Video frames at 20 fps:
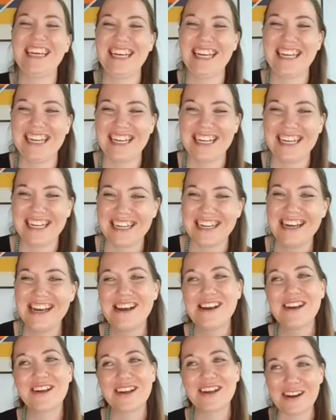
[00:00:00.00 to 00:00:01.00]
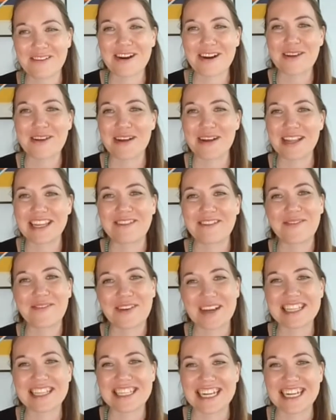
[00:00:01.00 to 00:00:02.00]
I recommend it if you
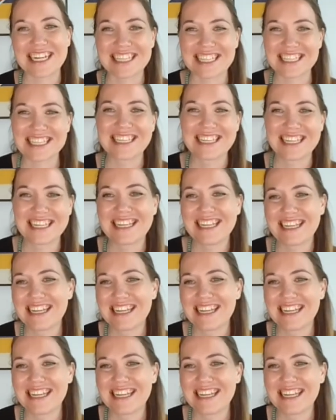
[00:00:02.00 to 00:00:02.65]
get the chance.